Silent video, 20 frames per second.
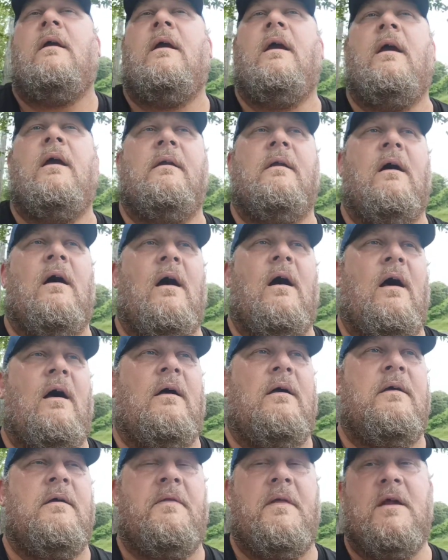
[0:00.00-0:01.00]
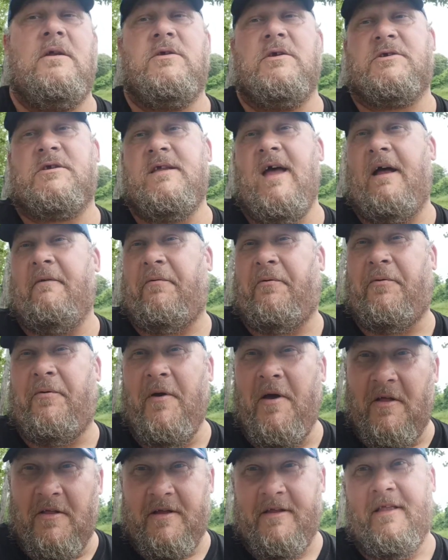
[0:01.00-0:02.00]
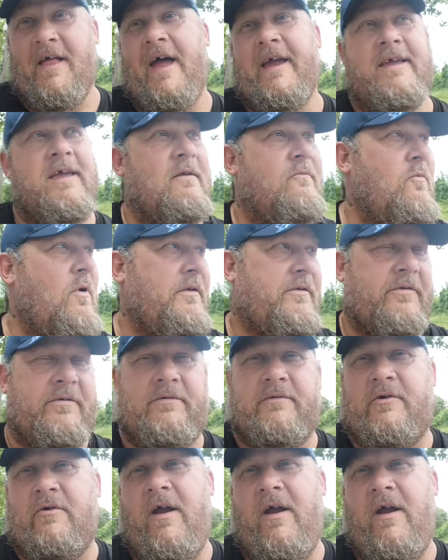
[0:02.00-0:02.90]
And then just not feeling like it once